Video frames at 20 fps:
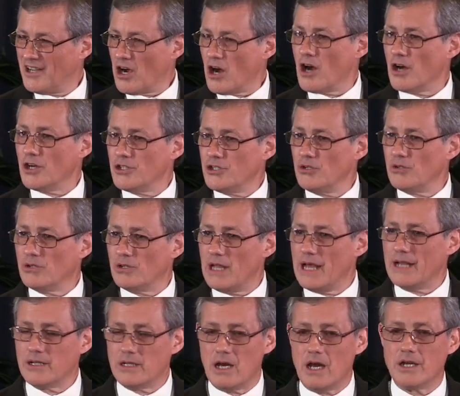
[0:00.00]
Aren't you
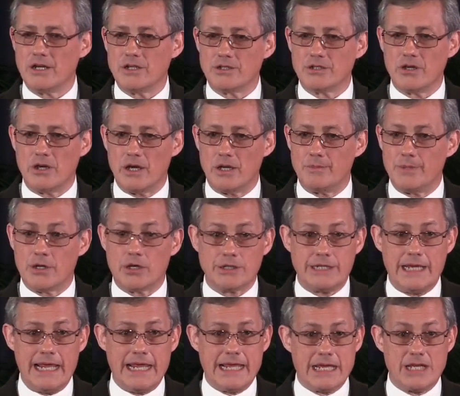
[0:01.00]
glad God is good? Because
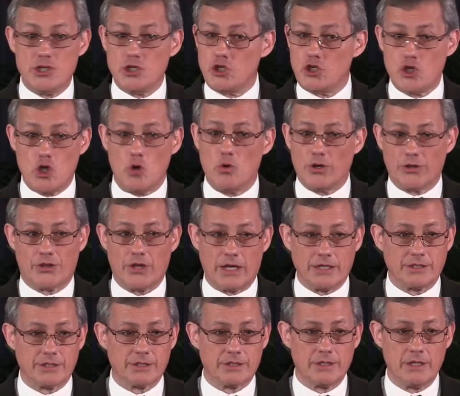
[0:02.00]
he can do with
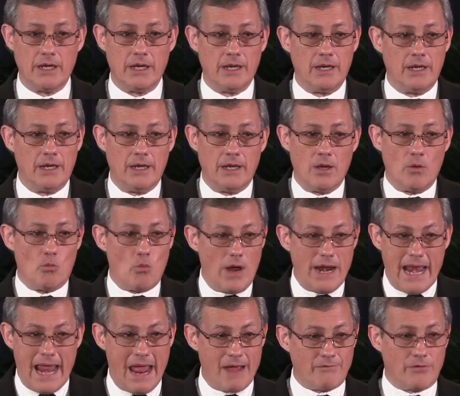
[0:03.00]
us
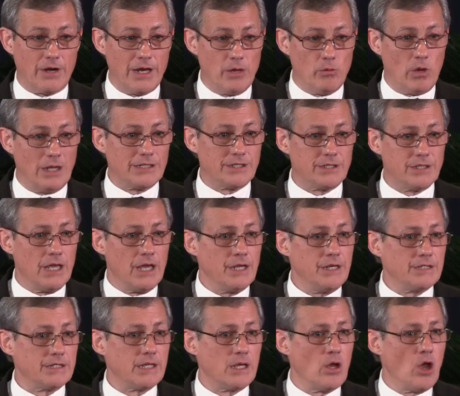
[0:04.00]
whatever he wants.
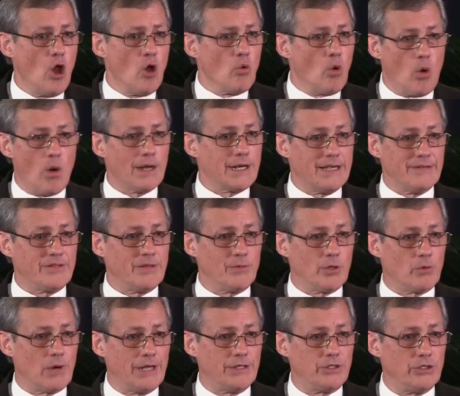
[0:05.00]
You say, well, what gives him
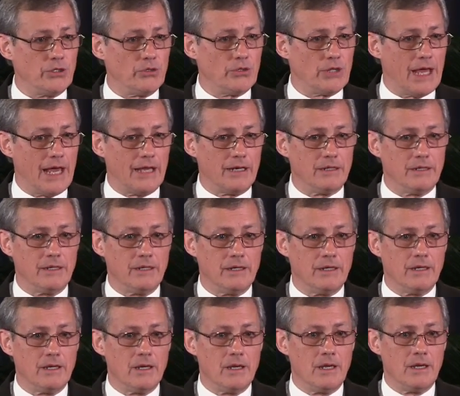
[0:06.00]
the right to do that?
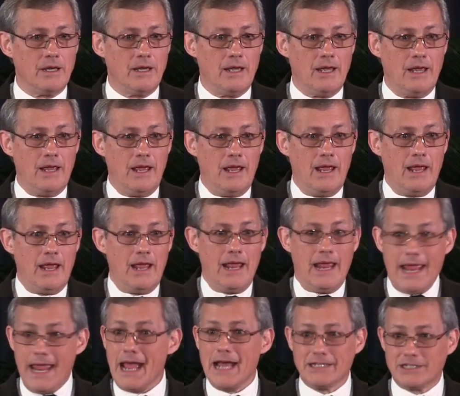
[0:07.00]

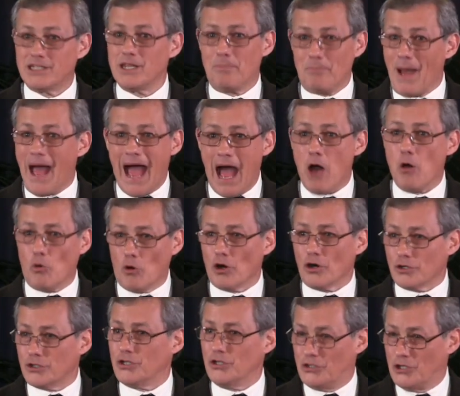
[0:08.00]
He has the
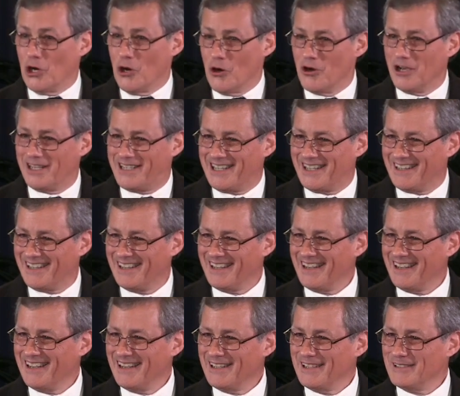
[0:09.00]
power to do it.
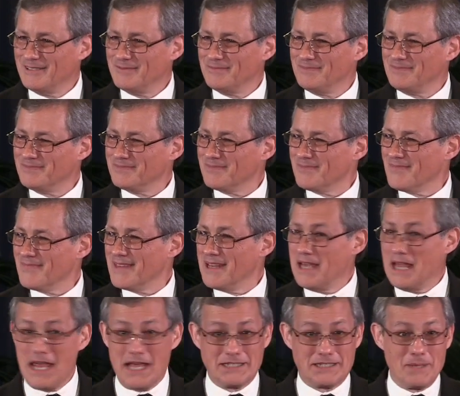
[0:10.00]

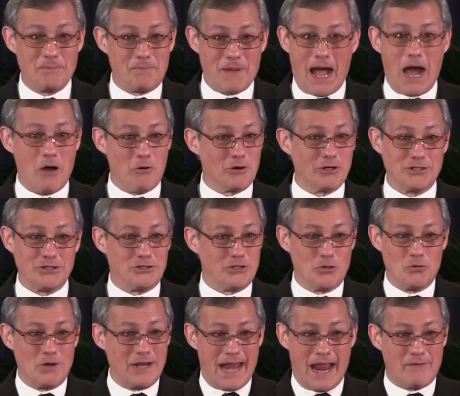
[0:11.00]
He has the power to do
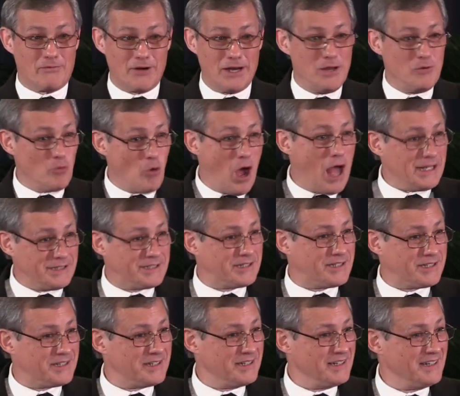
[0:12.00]
whatever he
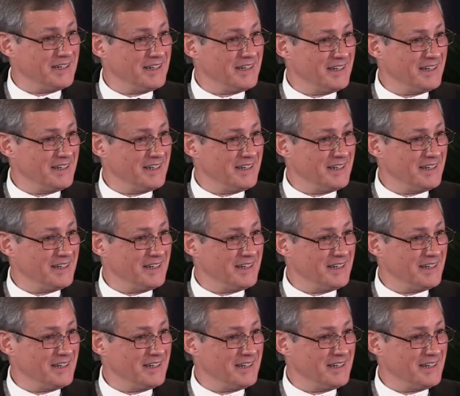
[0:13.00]
wants.